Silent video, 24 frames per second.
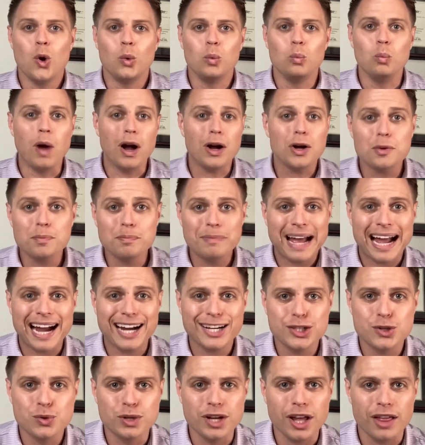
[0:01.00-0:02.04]
Welcome back
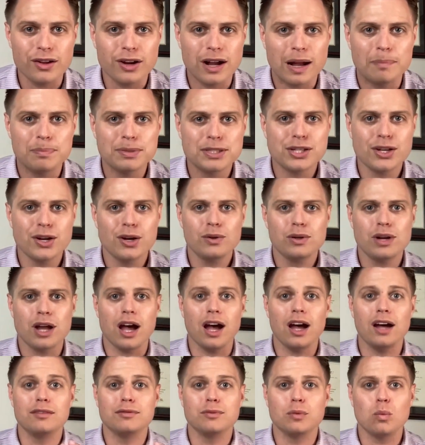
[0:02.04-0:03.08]
to another episode
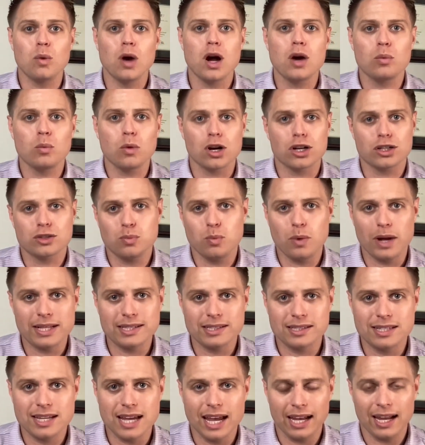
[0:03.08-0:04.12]
of What Works
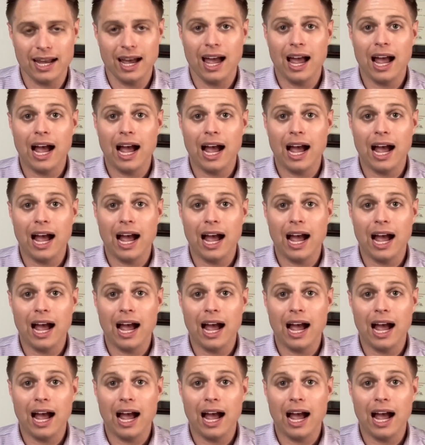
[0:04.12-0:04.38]
Wednesday.